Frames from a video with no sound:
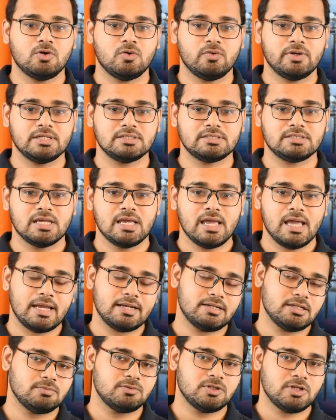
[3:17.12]
V O
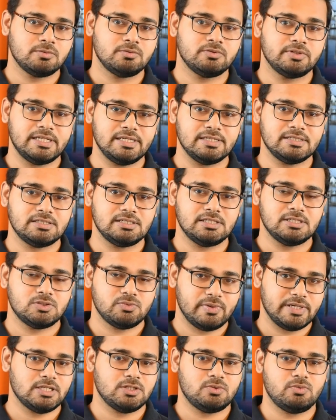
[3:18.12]
S at W W D
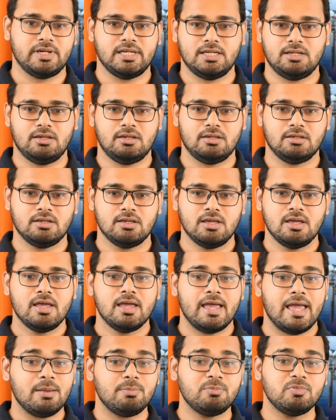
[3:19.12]
C twenty twenty.
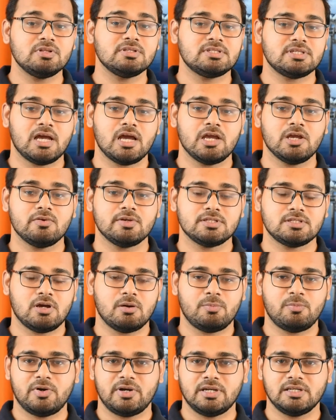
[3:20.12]
Apple's
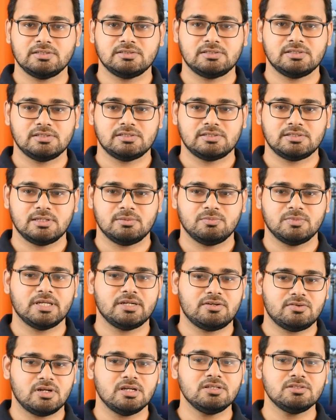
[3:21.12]
iOS operating
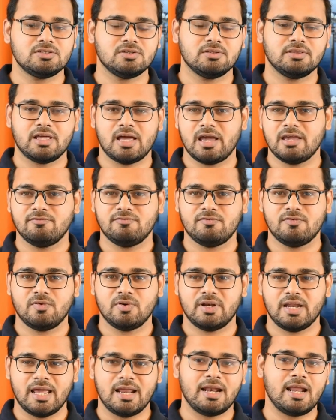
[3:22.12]
system that runs on the
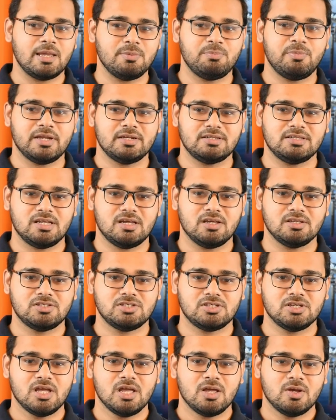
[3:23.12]
iPhone and iPad
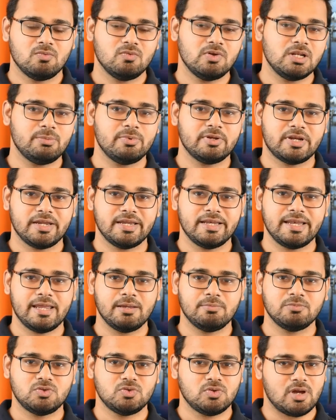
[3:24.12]
Touch will be
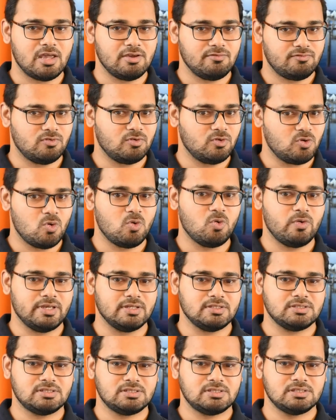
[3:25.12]
renamed to iPhone
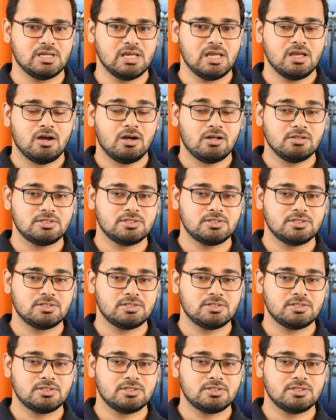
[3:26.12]
O S.